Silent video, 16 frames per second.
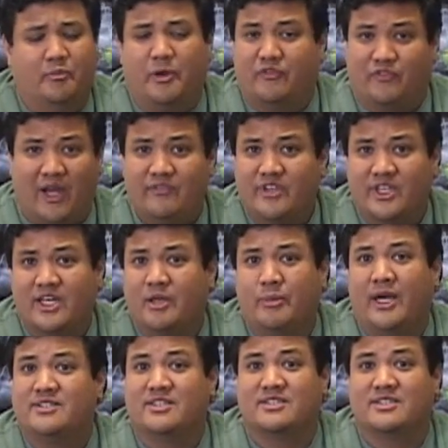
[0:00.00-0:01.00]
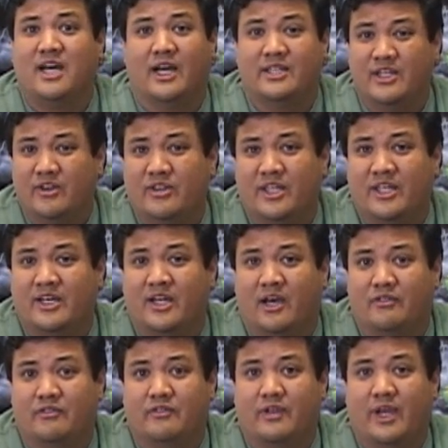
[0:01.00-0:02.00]
But five gigabytes is not nearly
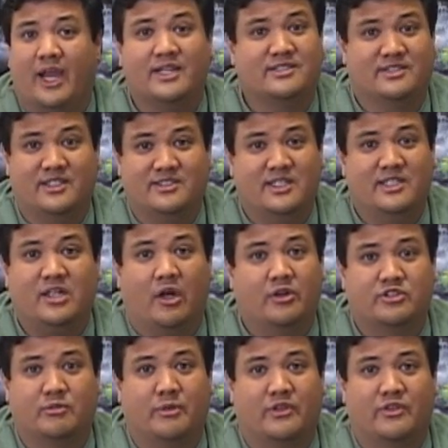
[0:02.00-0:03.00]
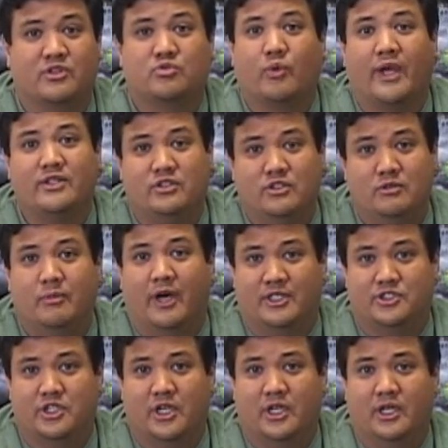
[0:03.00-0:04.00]
enough, and sixty dollars a month is way too
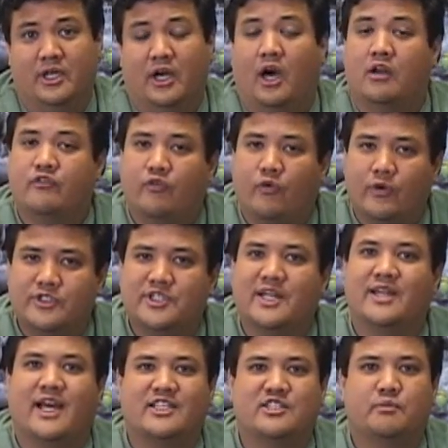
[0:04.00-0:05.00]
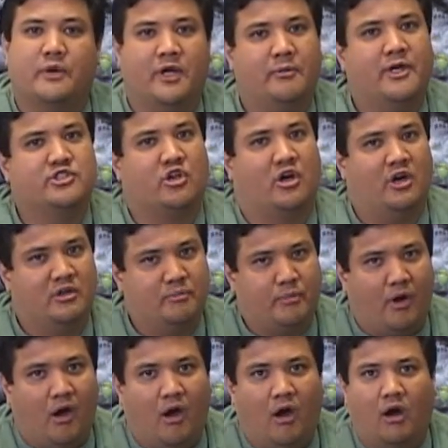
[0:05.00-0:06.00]
much. Unfortunately, that's pretty much on
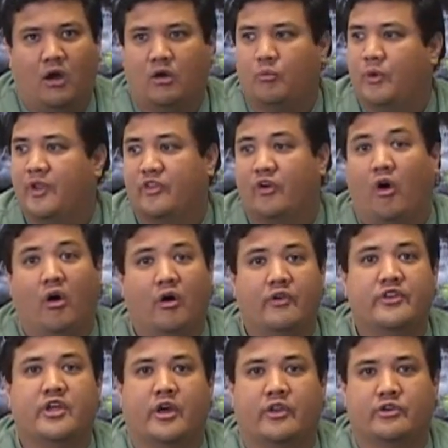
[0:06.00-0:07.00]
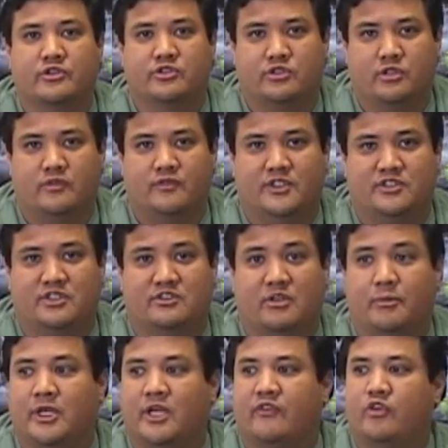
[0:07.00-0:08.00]
par with all the other
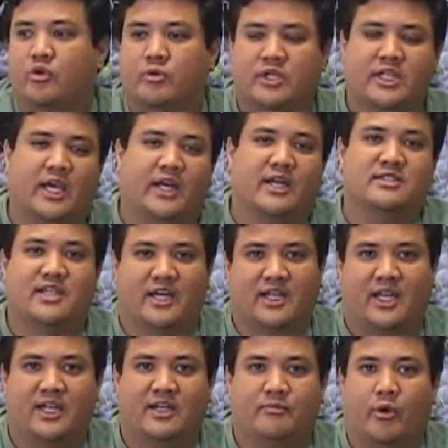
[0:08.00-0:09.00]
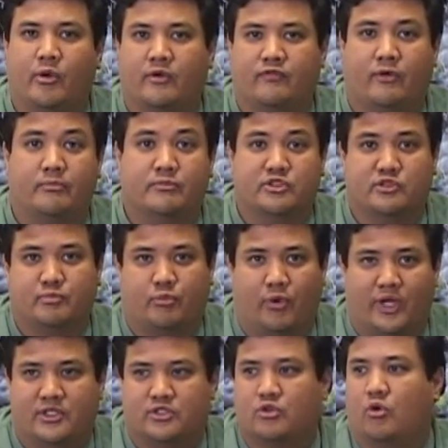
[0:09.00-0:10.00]
services. I mean, if you were to get a dedicated modem from
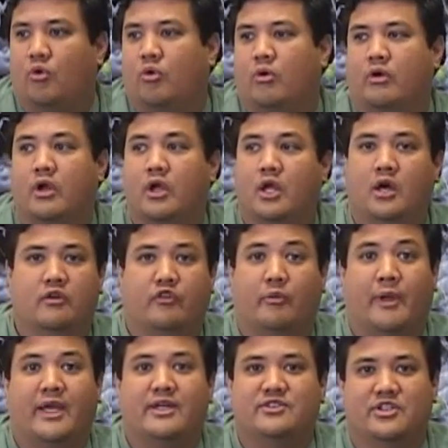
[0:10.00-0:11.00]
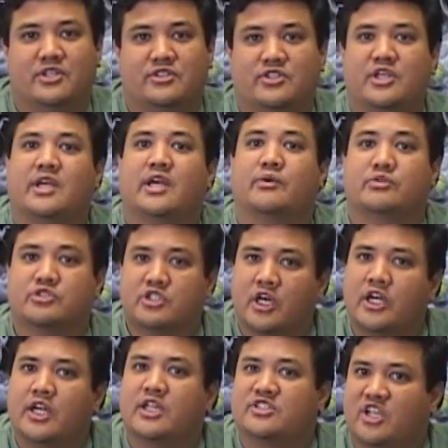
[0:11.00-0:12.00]
Sprint or from A T and T, it was
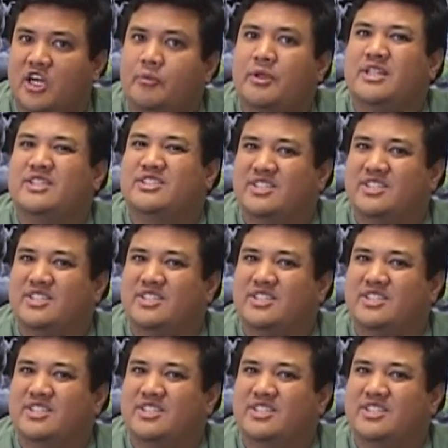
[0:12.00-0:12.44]
gonna, it's going to be